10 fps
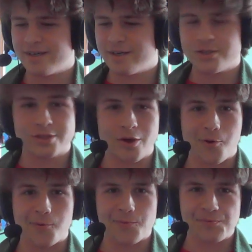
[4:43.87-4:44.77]

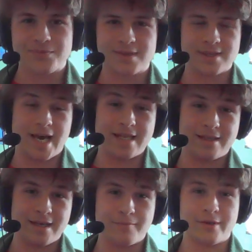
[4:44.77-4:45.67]
So, that
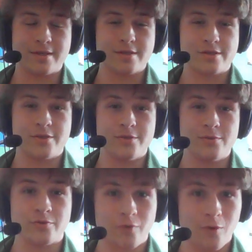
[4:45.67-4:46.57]
then brings us to
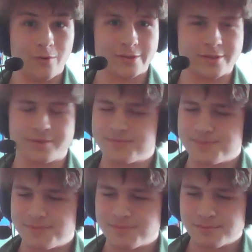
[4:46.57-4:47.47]
the roles.
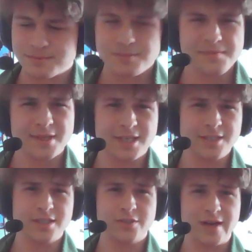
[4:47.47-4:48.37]

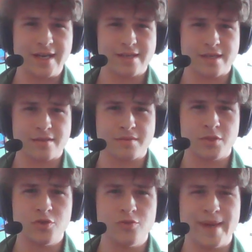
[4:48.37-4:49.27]
Dungeons & Dragons has
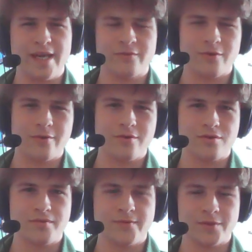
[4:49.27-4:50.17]
2 main roles
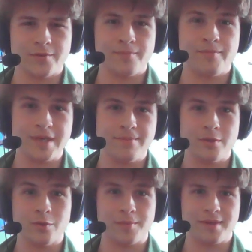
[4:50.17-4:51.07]
for people
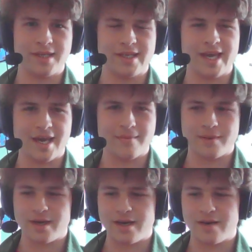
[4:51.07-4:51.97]
who are playing the game.
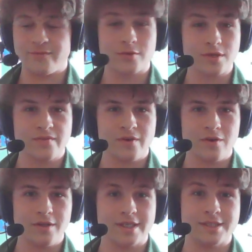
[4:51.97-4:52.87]
First of
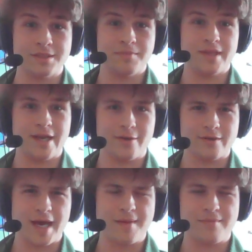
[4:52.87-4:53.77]
all is the player.
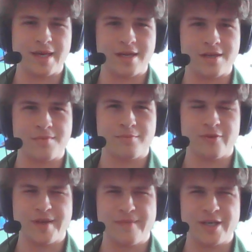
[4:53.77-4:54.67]
That is
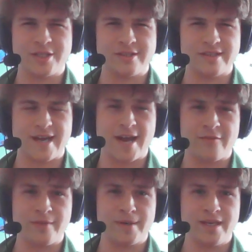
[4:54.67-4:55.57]
pretty much
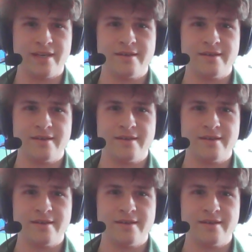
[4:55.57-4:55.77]
everybody.